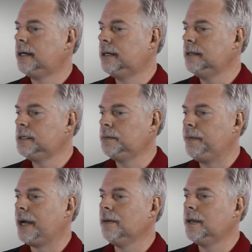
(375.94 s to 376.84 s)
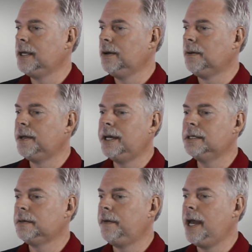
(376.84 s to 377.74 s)
It's better than the old
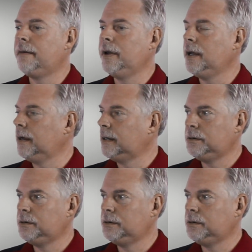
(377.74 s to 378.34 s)
days of having